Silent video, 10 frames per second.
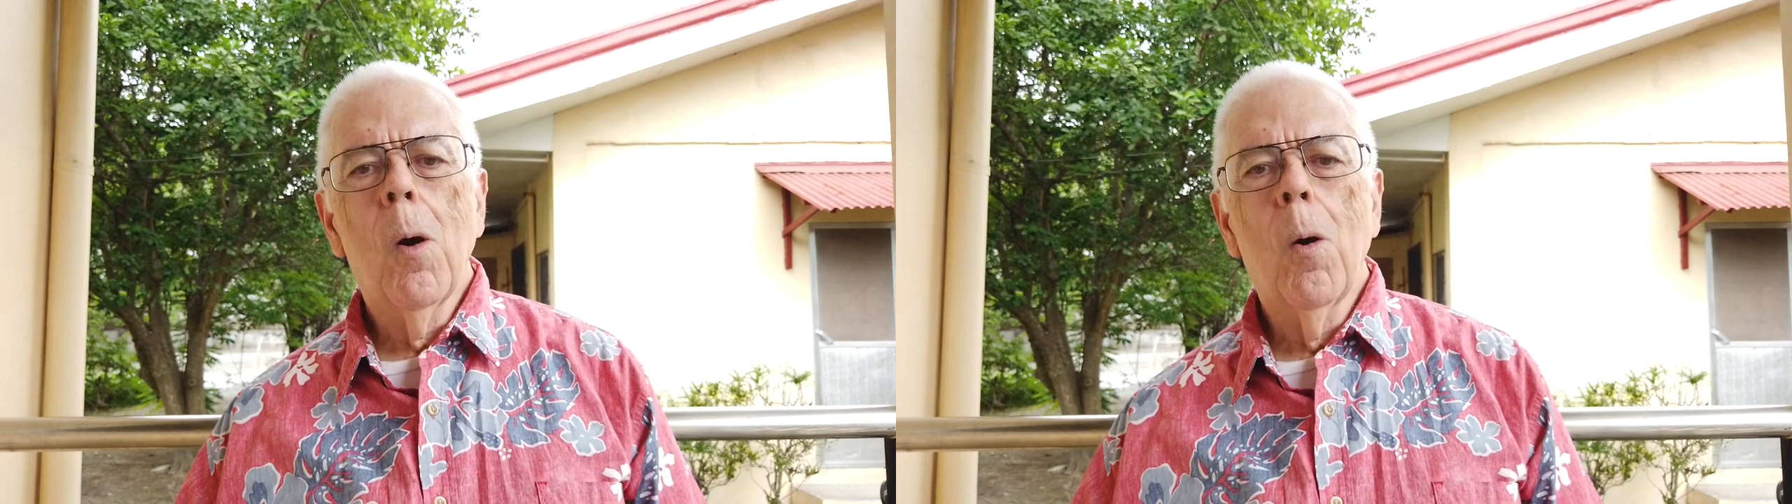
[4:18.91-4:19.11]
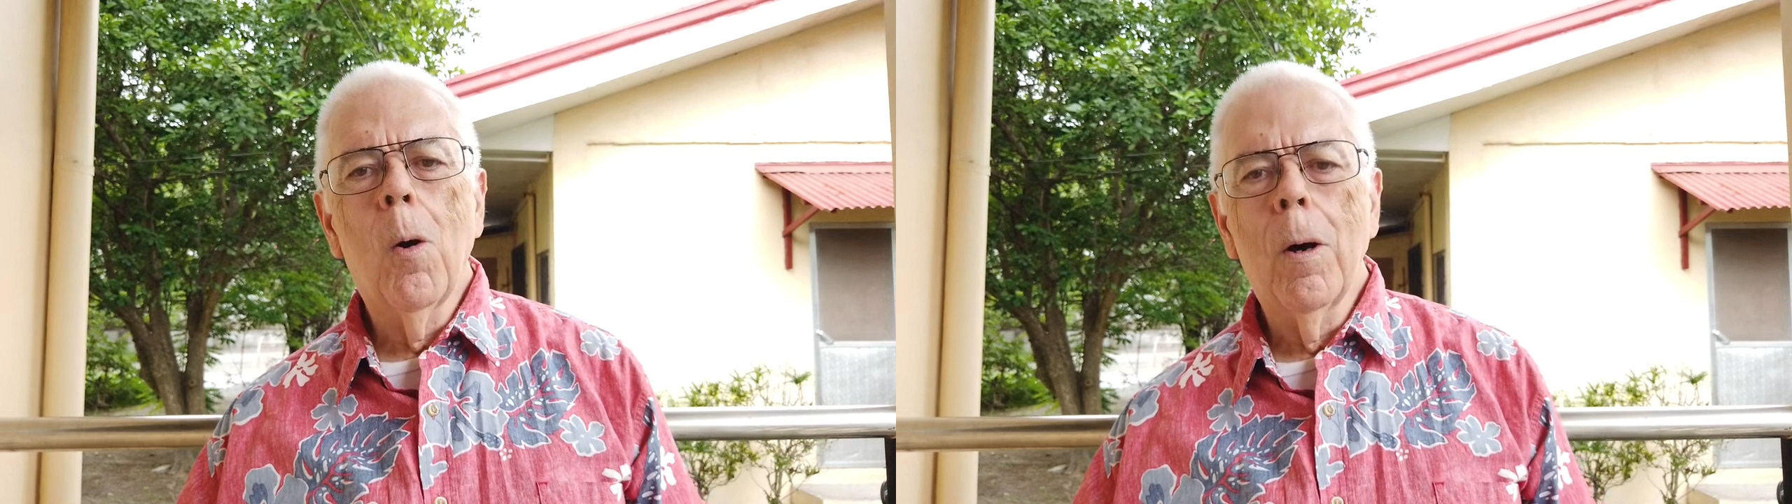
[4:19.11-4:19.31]

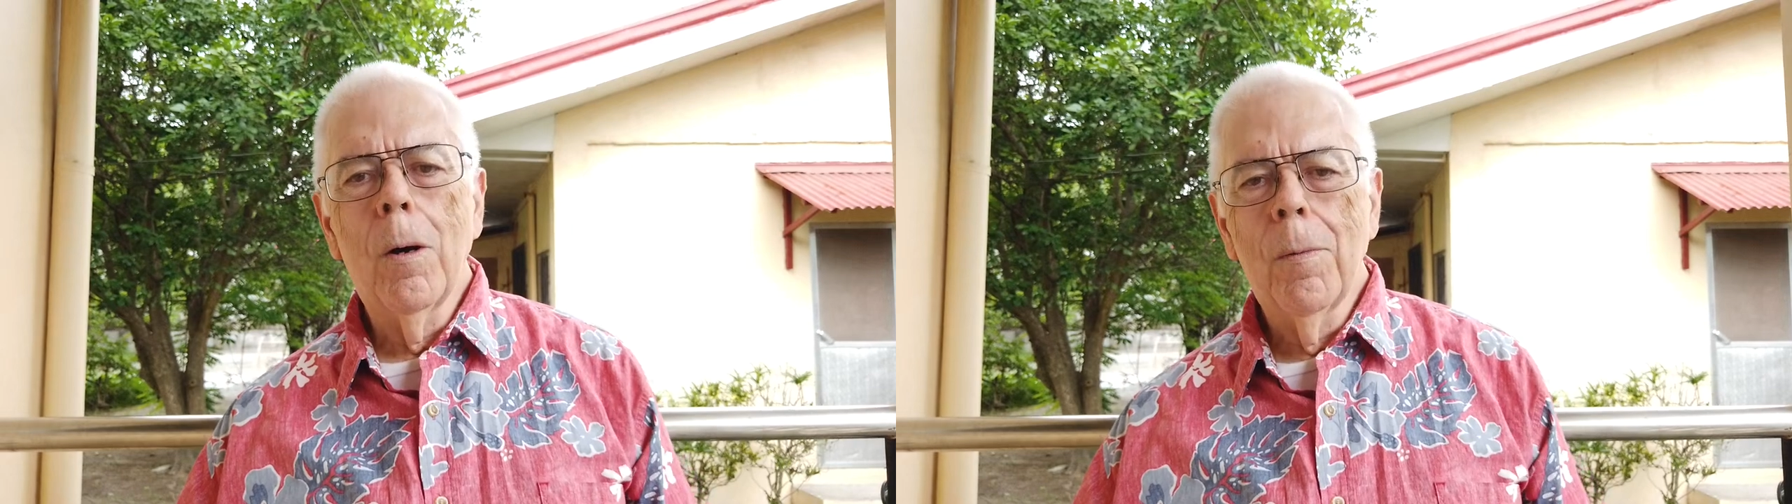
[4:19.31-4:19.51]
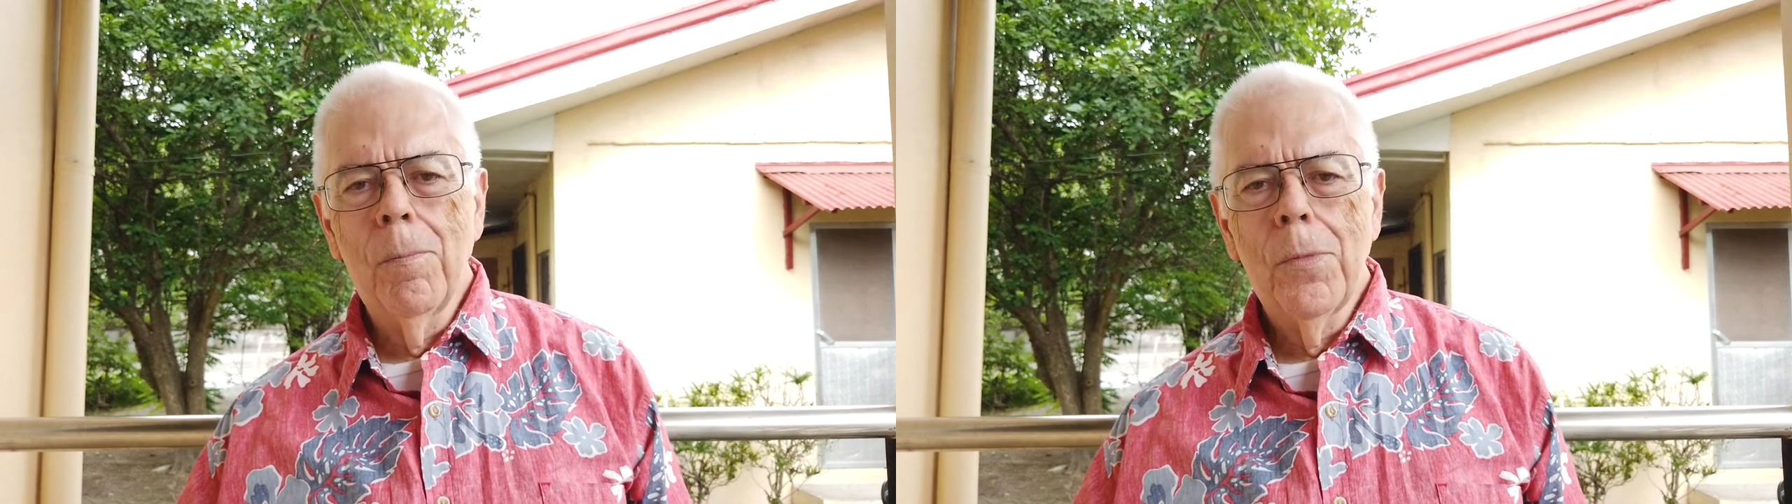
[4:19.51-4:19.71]

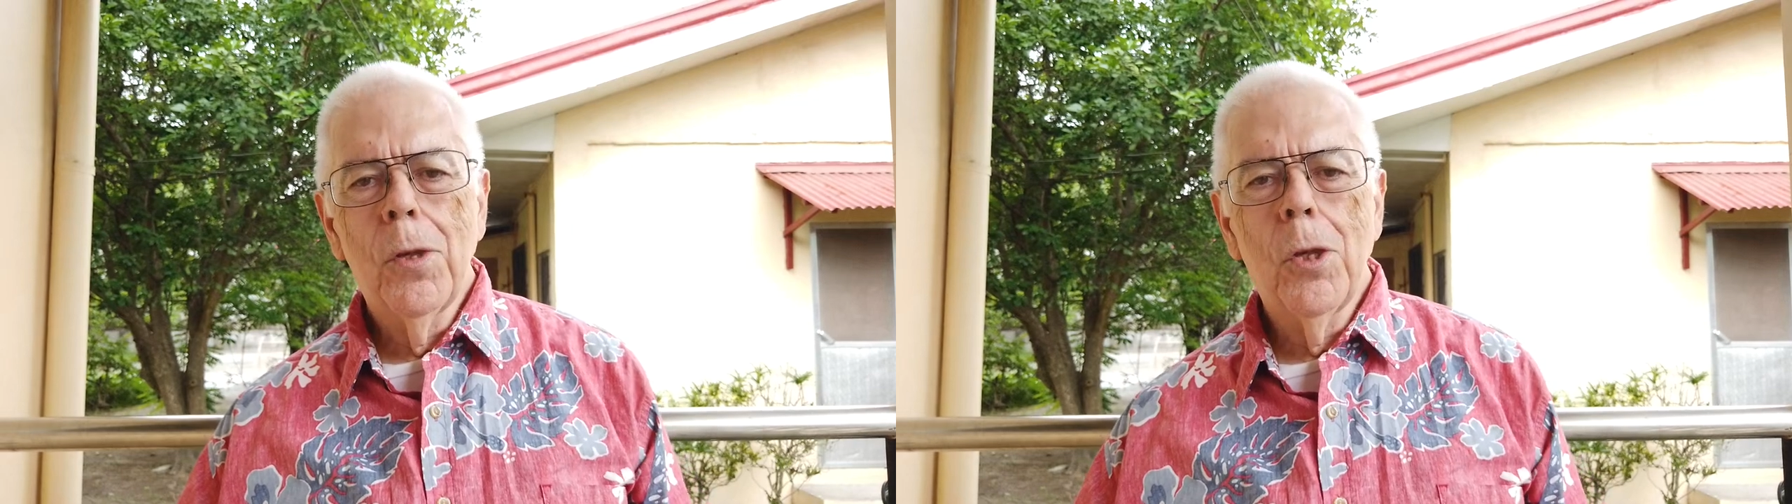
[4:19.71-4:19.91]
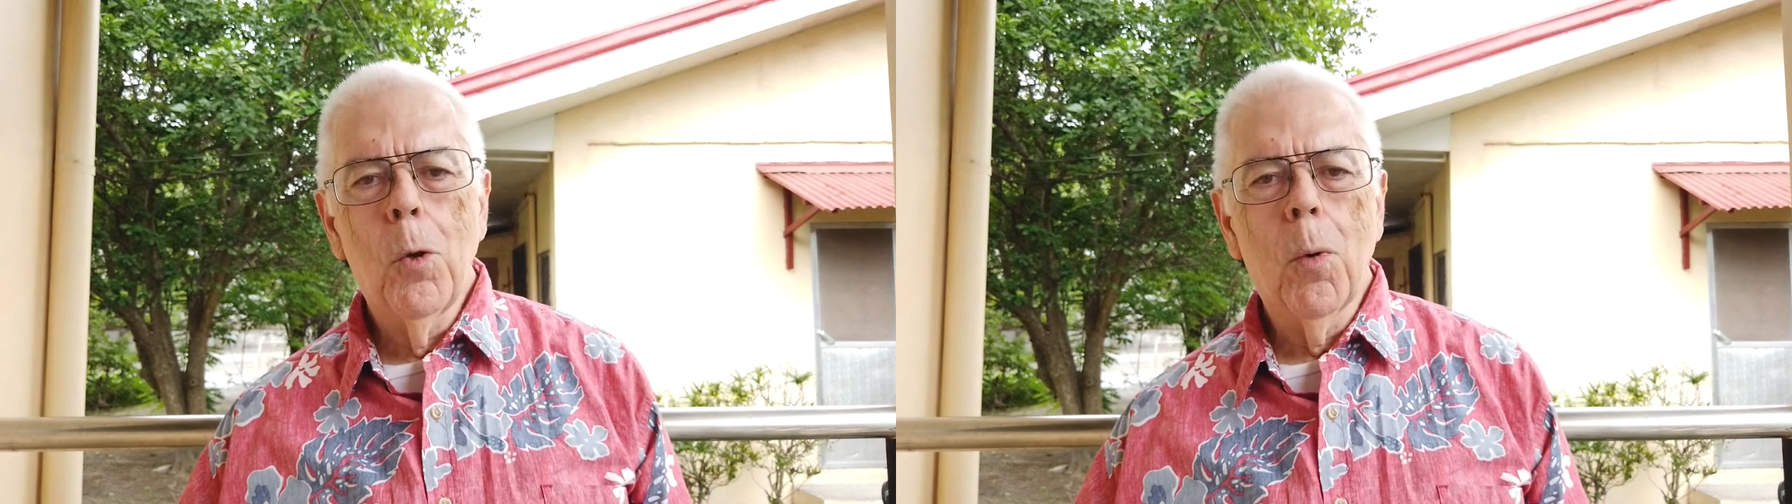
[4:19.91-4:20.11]
or
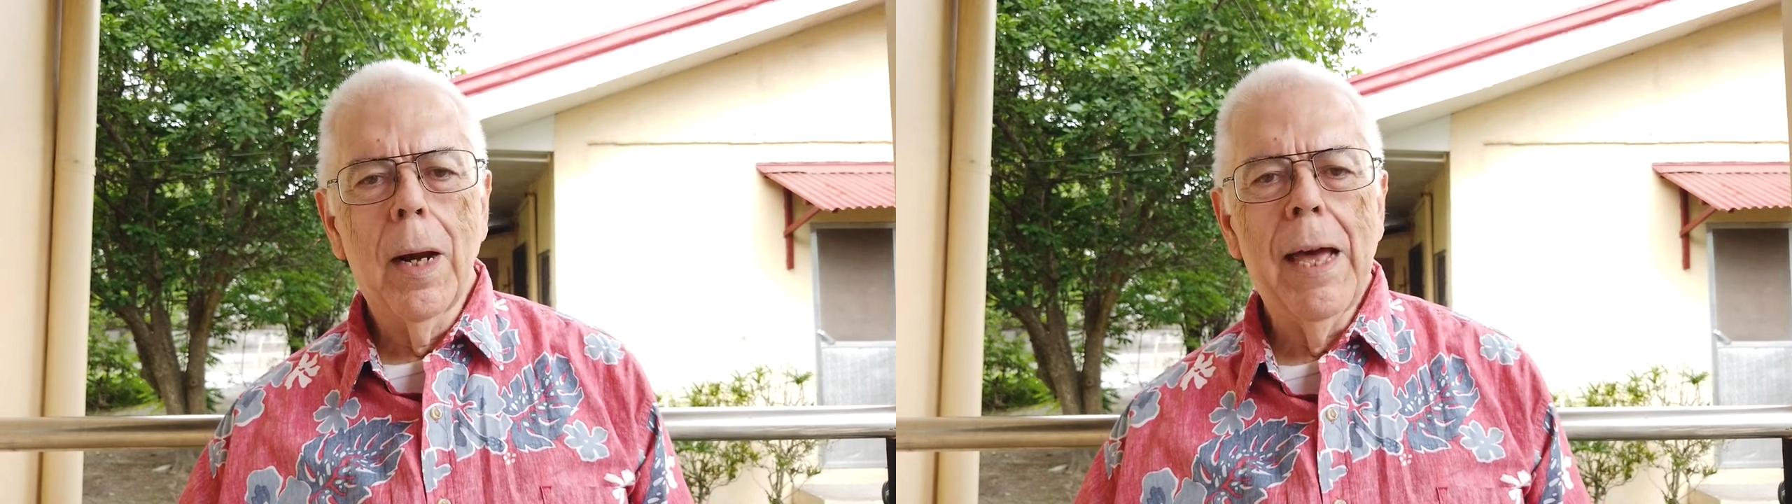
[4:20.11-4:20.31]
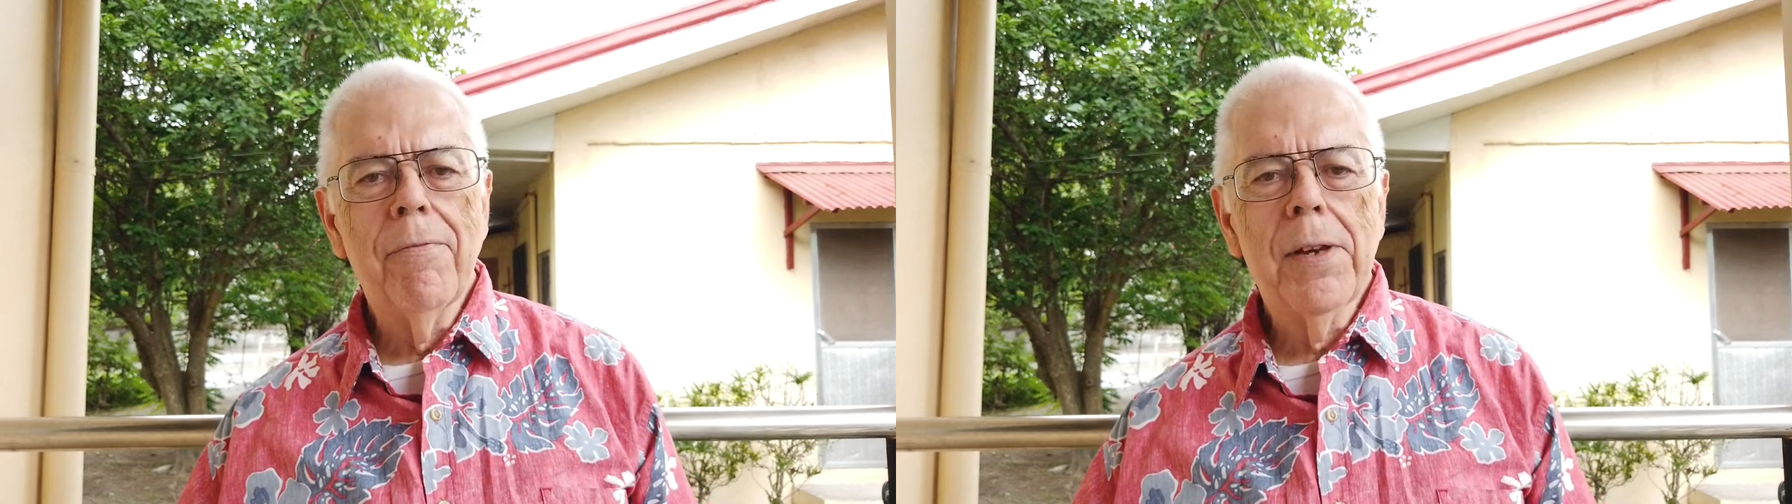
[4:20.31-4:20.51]
you were
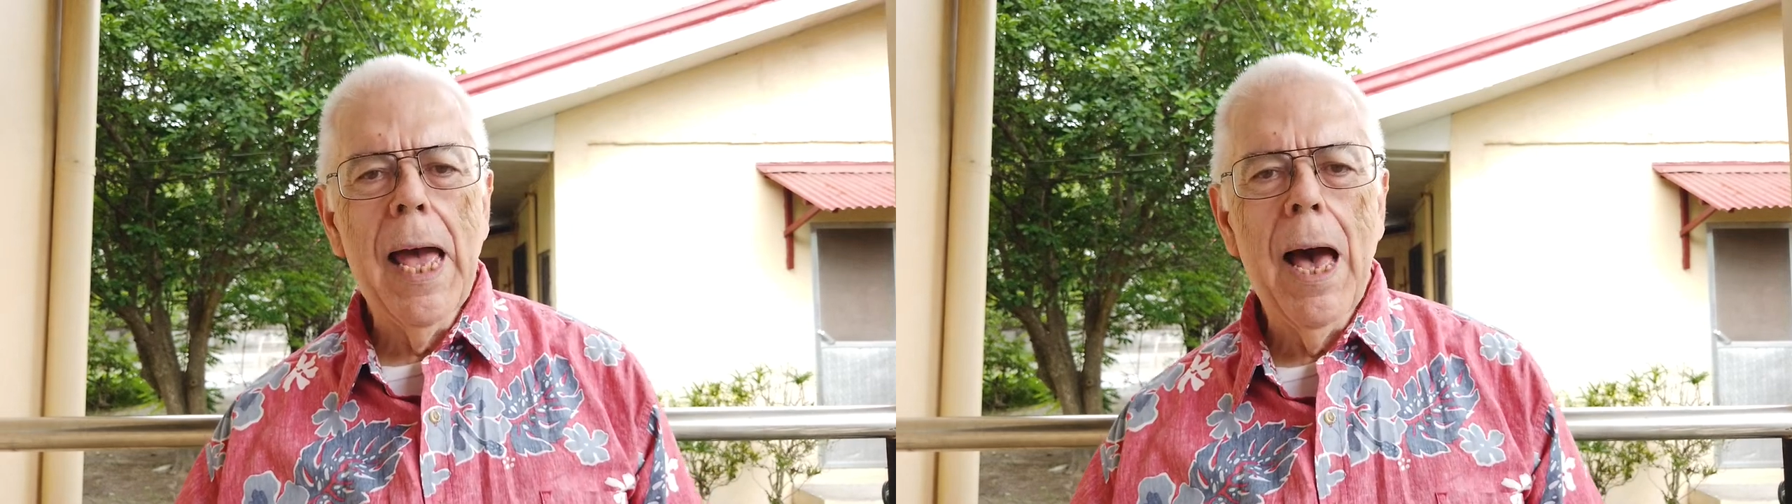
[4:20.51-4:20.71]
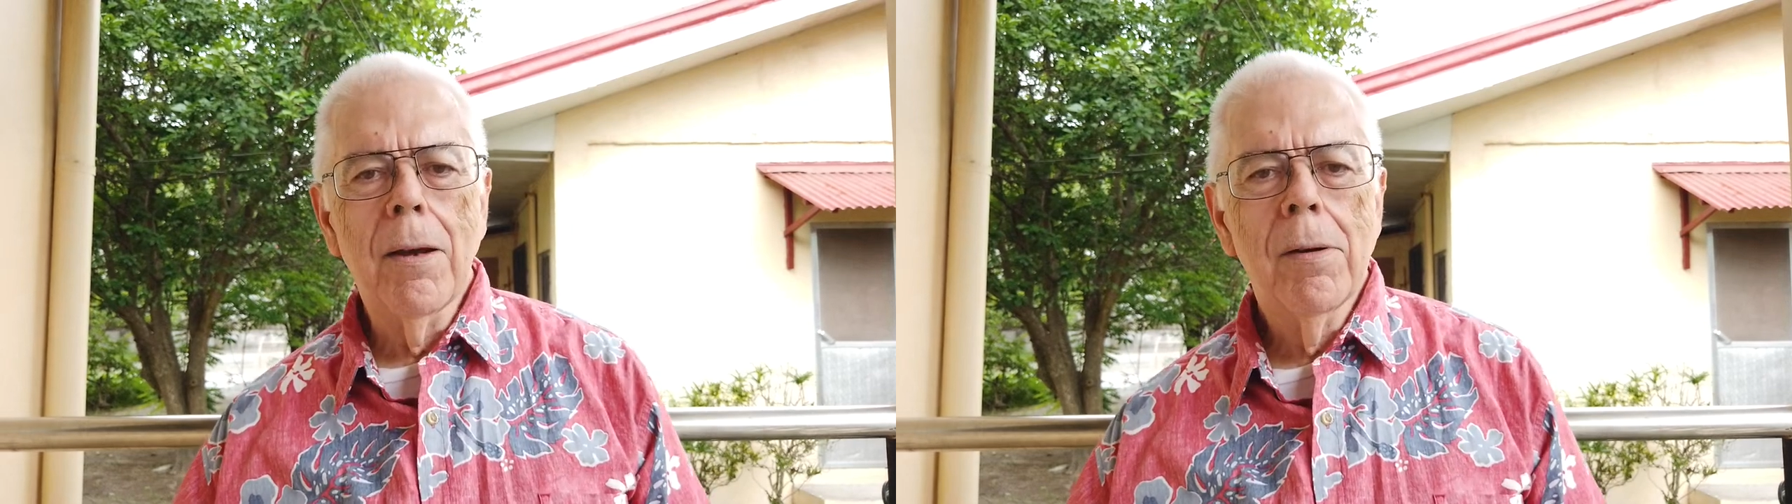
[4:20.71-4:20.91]
left
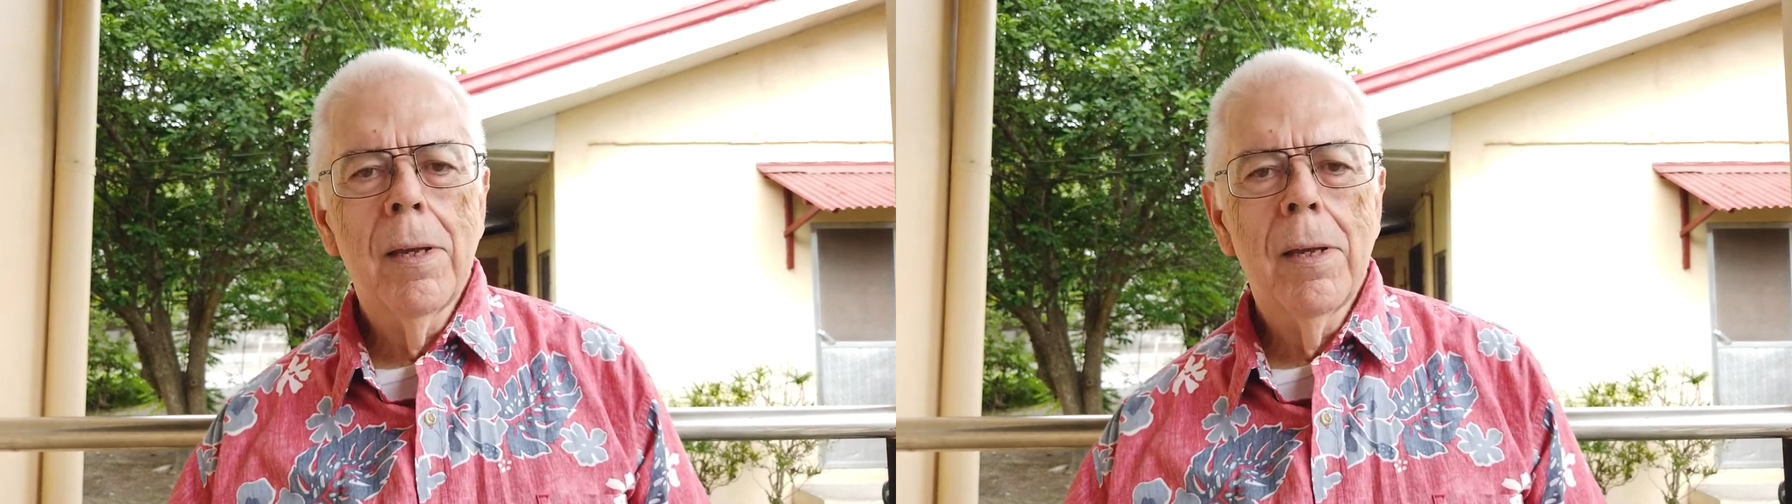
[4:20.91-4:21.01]
out.